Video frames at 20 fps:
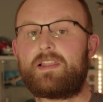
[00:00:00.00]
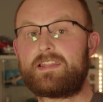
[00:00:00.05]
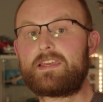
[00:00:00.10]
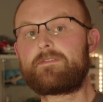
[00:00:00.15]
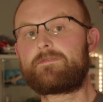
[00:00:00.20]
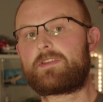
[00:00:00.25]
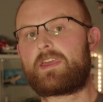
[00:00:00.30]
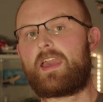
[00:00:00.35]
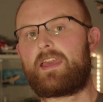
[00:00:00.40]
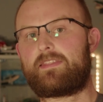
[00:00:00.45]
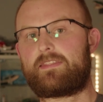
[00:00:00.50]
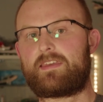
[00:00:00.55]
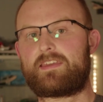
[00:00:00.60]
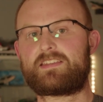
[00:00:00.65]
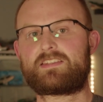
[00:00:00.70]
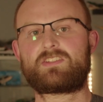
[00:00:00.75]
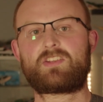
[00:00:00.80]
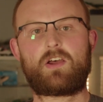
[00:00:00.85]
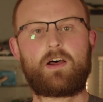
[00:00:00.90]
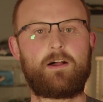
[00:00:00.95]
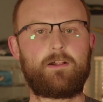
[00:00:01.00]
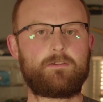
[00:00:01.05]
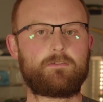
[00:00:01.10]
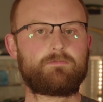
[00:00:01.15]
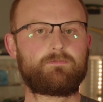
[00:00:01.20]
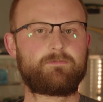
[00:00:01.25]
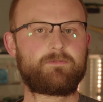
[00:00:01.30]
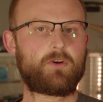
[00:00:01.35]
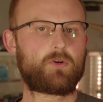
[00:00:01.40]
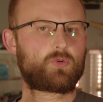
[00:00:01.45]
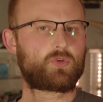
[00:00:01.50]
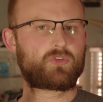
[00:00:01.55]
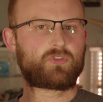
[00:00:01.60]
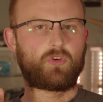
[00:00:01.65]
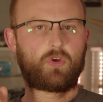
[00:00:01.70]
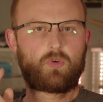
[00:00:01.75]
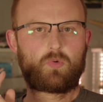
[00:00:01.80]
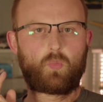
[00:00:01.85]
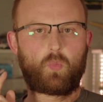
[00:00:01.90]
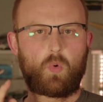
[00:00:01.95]
alleviate this, I'll focus
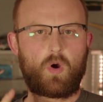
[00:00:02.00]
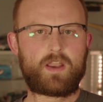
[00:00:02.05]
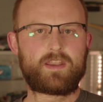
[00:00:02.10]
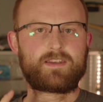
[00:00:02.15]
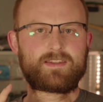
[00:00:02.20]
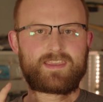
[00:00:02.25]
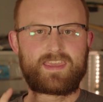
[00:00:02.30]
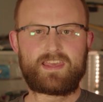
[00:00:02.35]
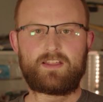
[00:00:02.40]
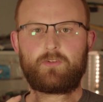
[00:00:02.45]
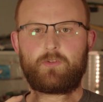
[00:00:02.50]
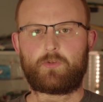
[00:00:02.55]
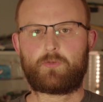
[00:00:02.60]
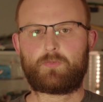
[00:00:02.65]
on one kill